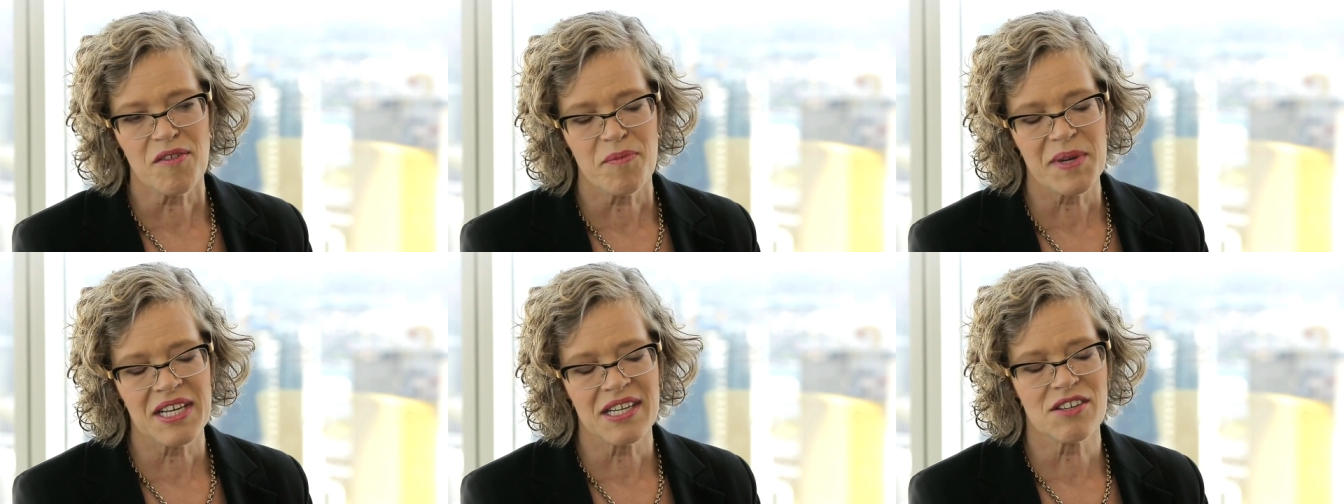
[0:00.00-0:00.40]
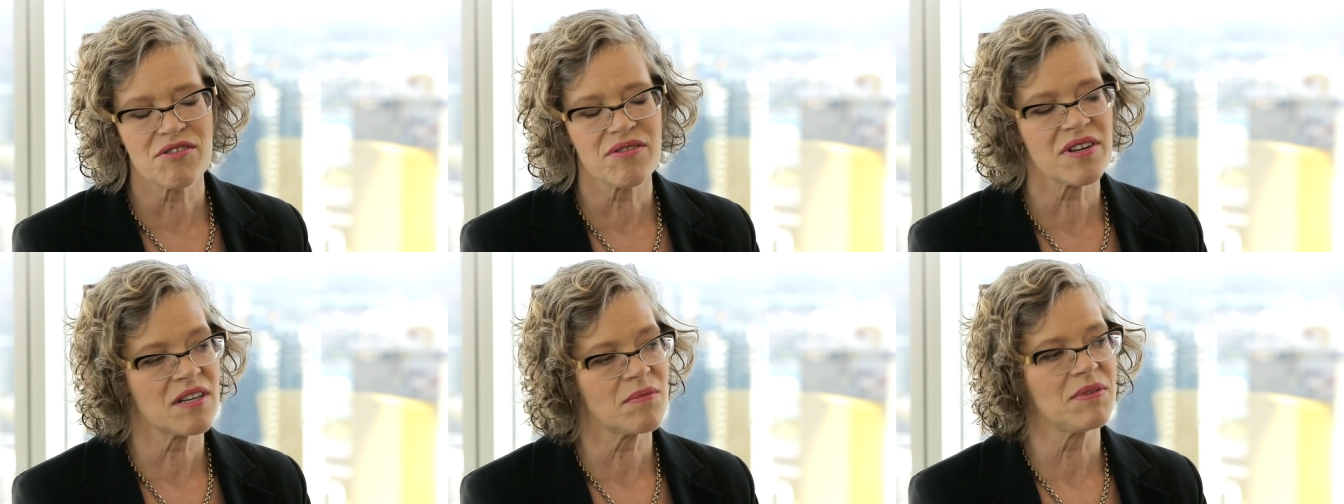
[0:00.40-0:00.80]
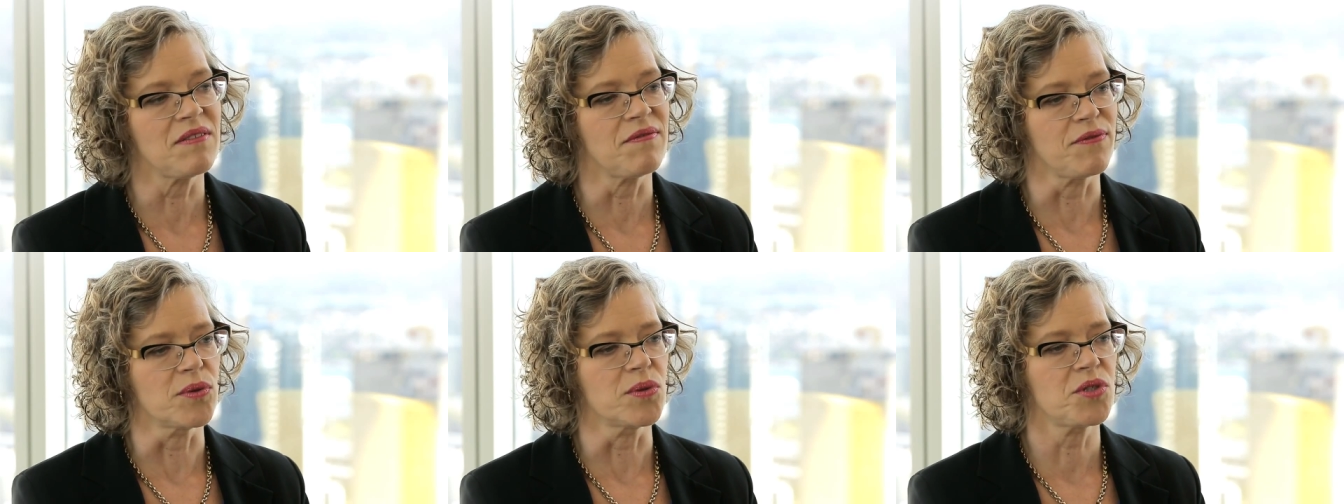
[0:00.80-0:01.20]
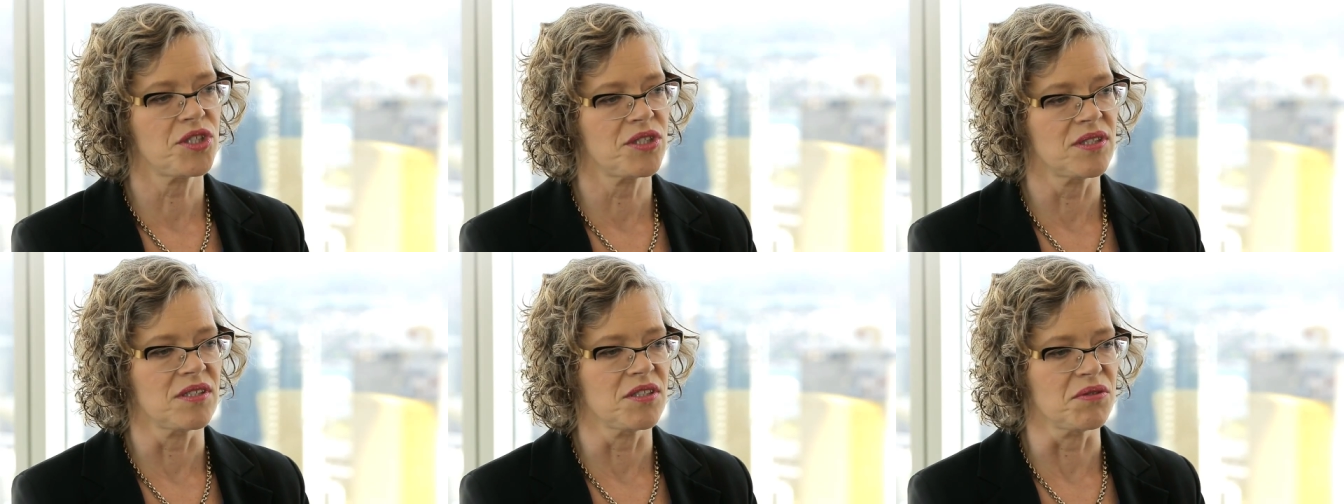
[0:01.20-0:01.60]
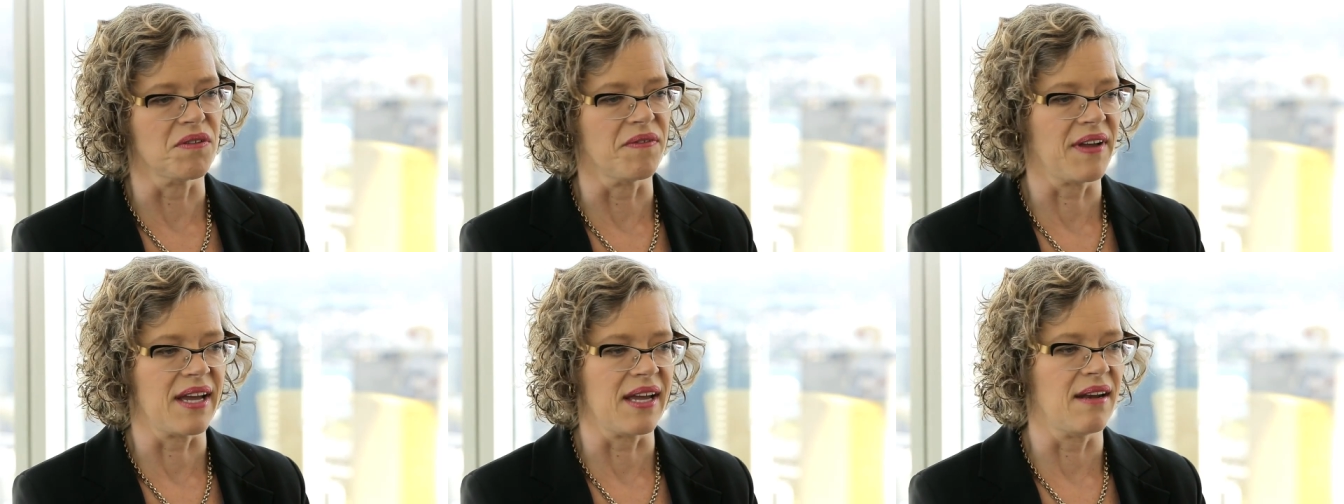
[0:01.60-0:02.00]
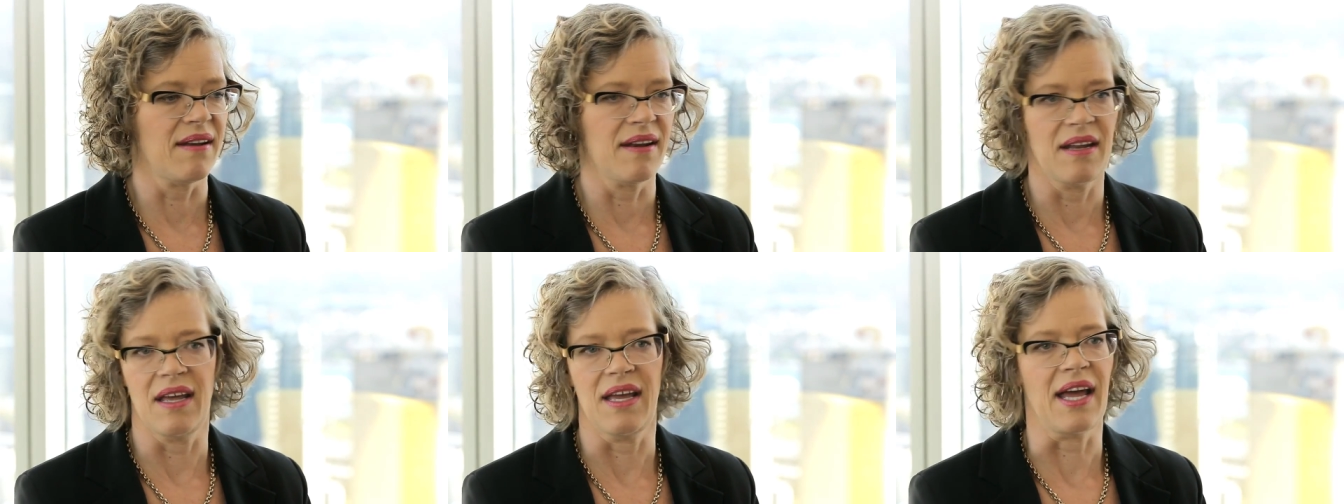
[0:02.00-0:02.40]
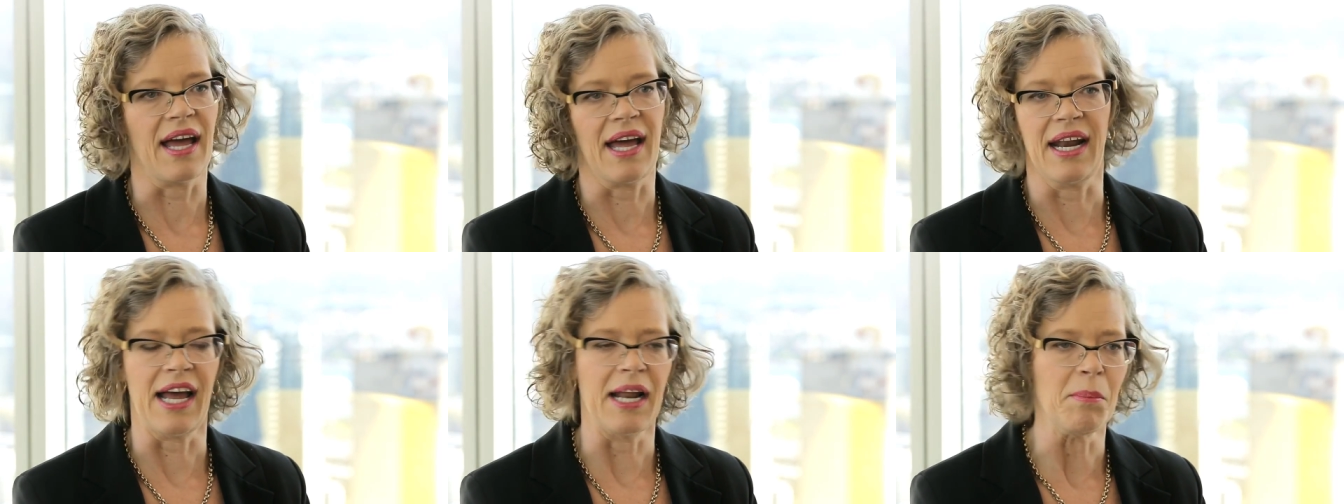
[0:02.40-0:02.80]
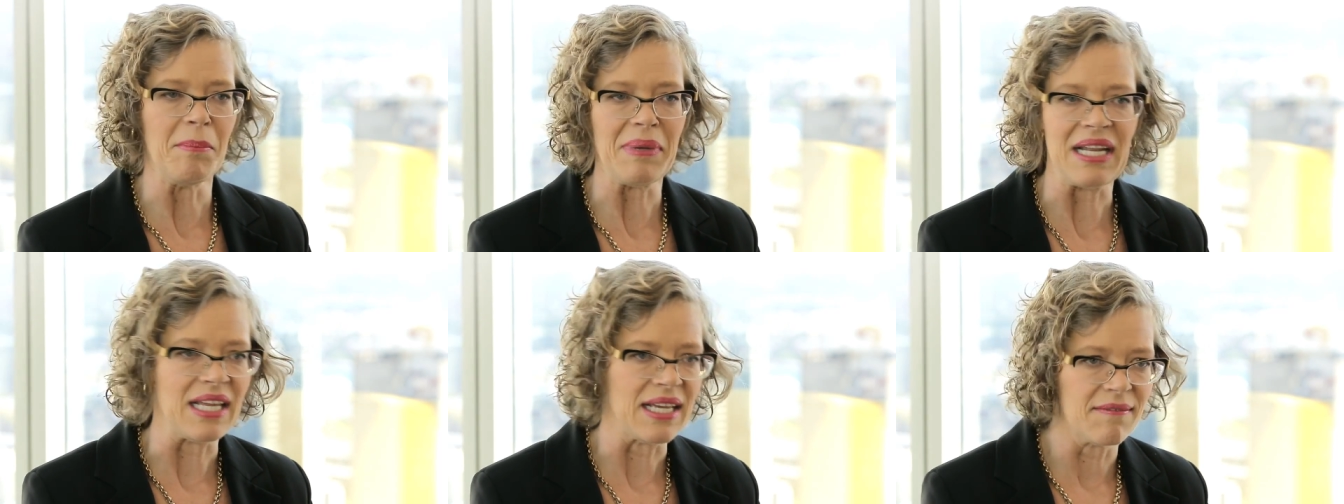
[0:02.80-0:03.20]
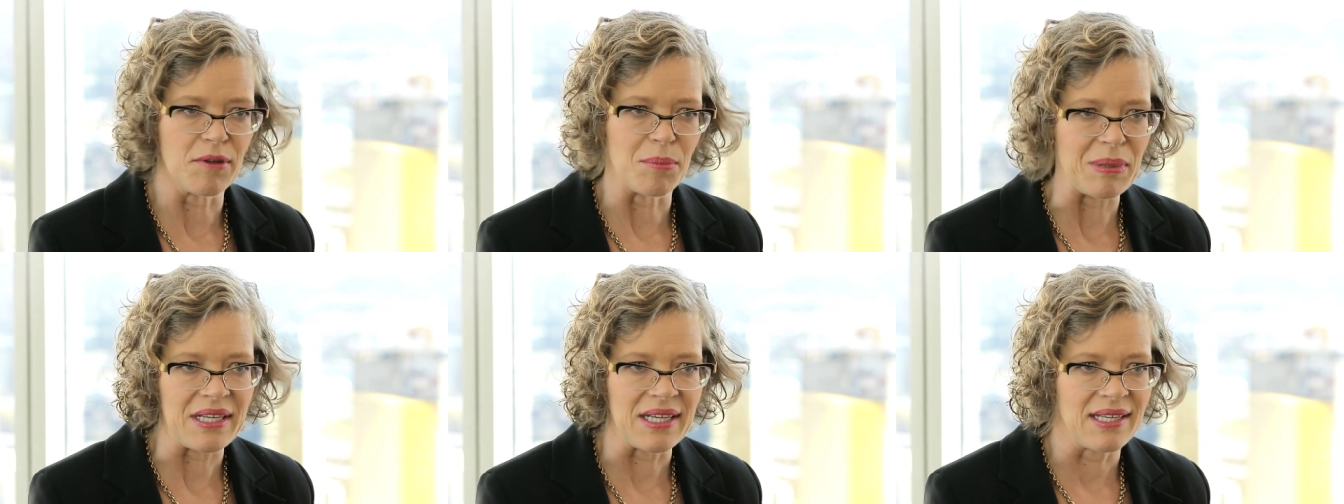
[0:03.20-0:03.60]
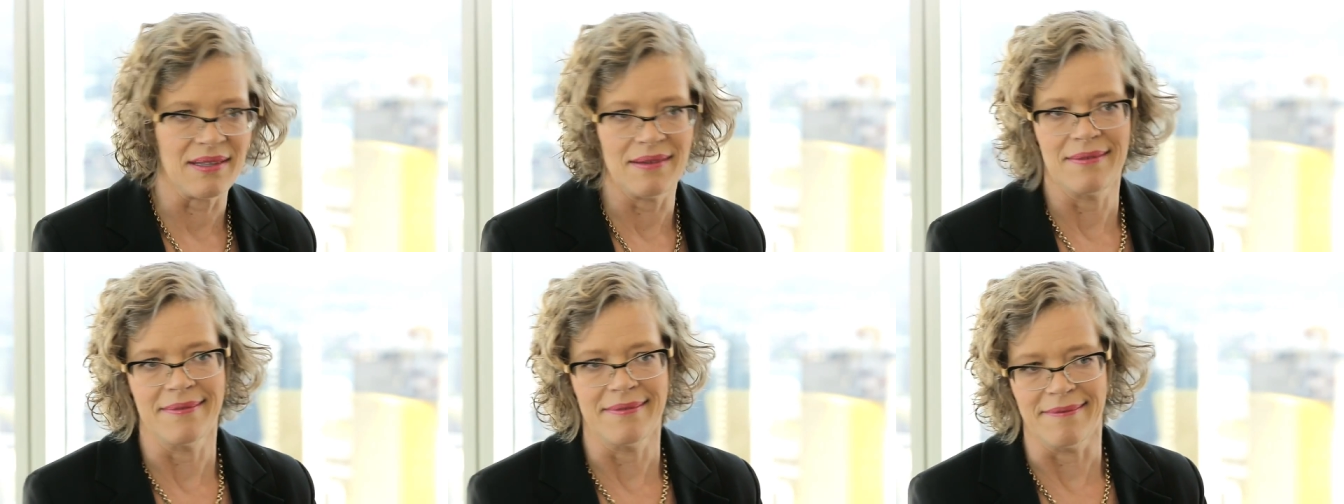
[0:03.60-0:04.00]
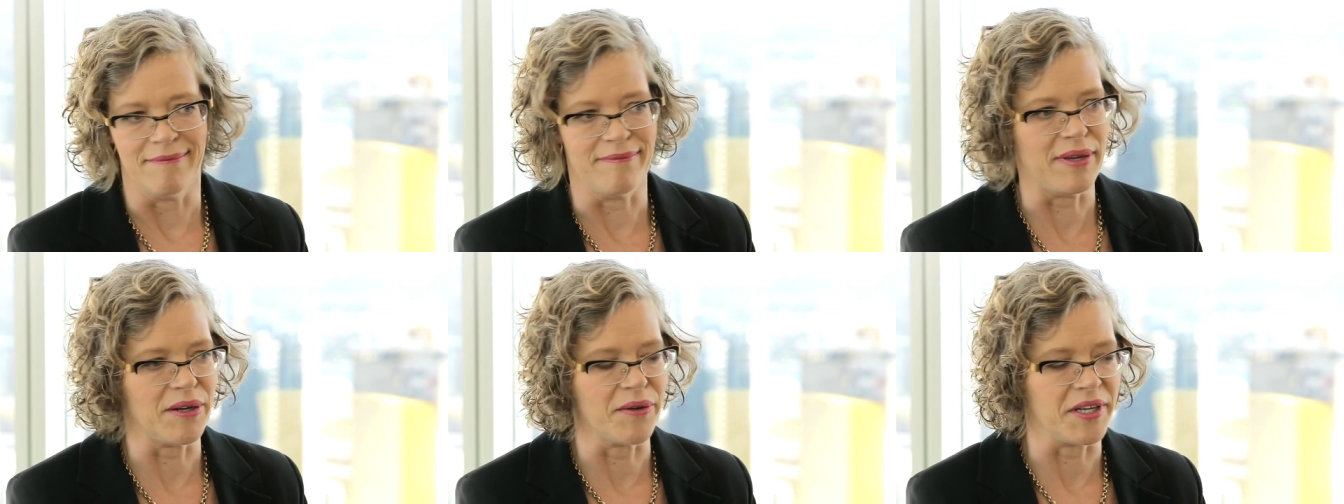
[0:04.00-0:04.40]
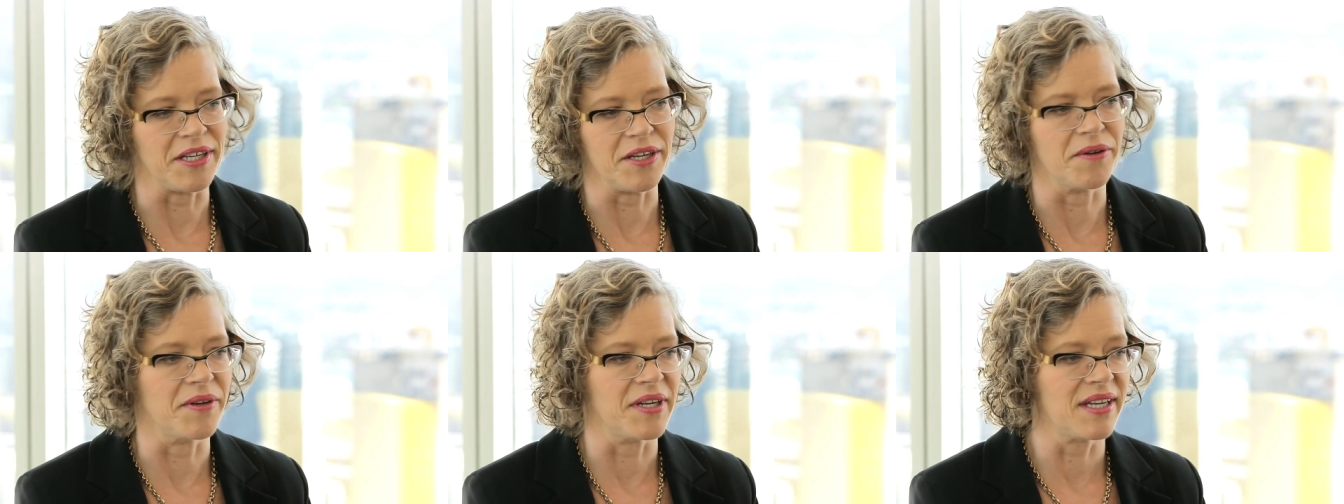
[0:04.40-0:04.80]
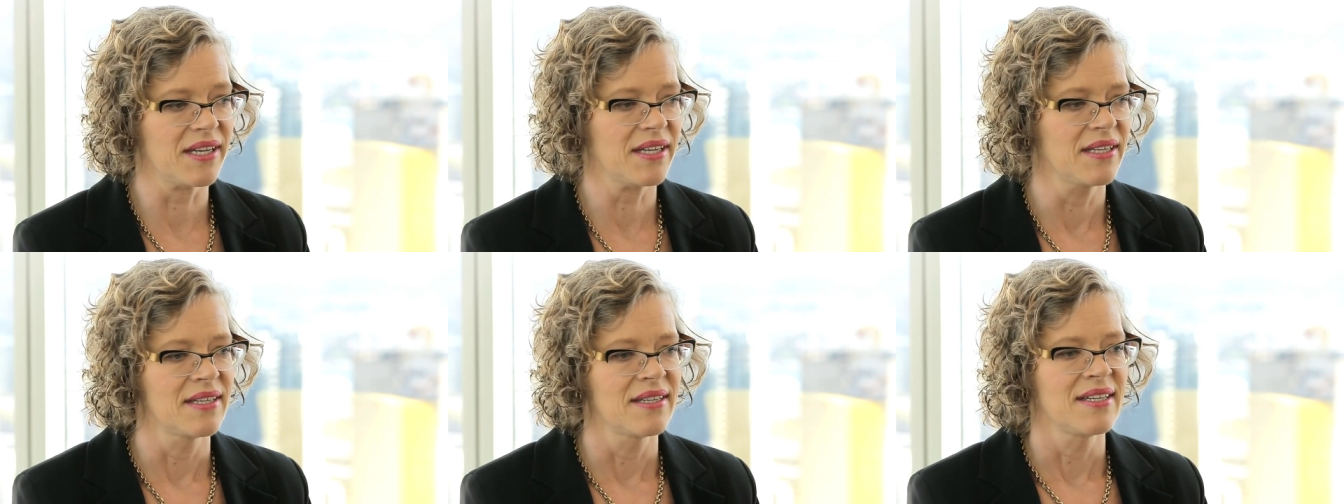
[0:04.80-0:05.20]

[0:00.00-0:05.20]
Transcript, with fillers: I've been incredibly fortunate to have had an unbelievably varied career.